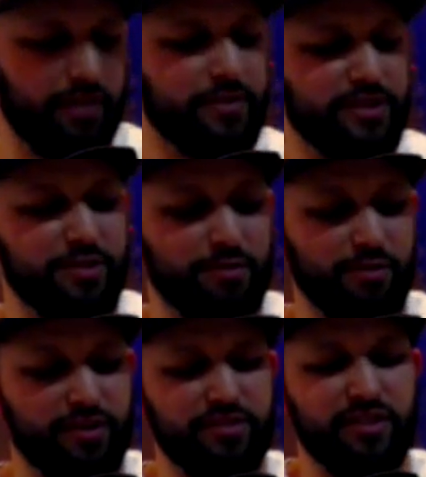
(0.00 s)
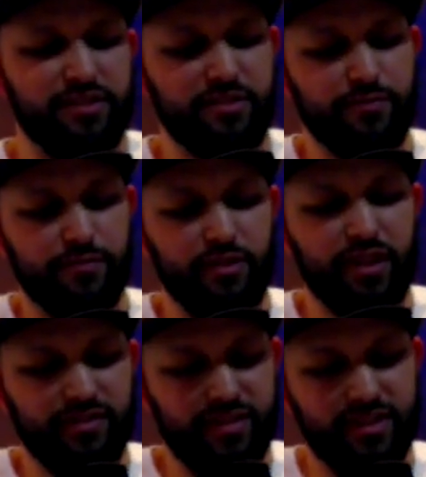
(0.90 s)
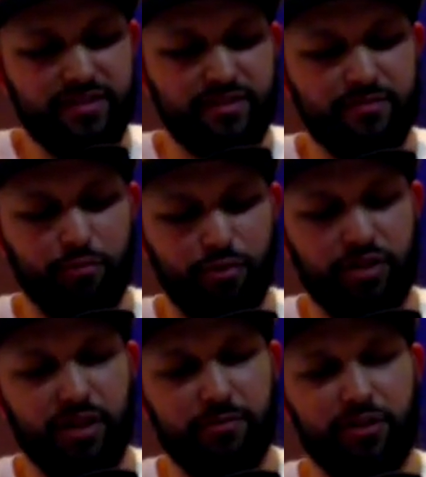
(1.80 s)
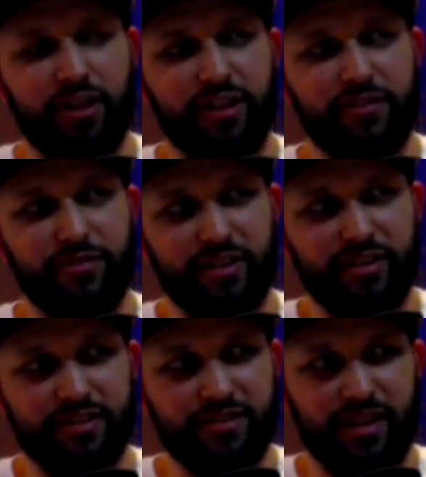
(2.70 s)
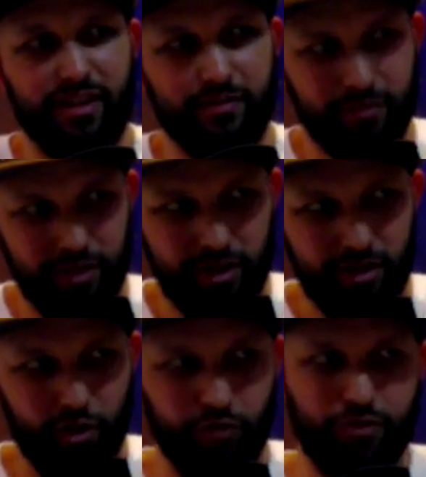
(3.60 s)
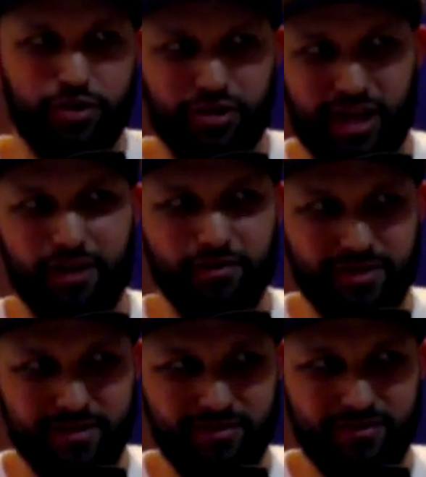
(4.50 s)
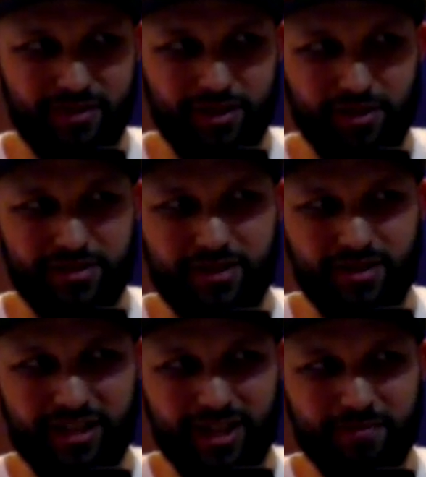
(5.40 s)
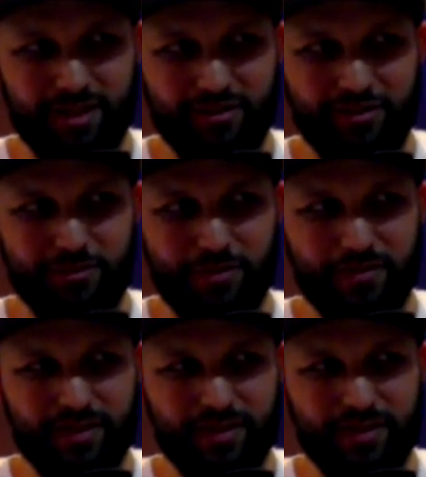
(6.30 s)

Okay, then let me change my question then. Do you feel like this World Cup of Hockey, do you feel like this kind of overshadows the All-Star game now a little bit?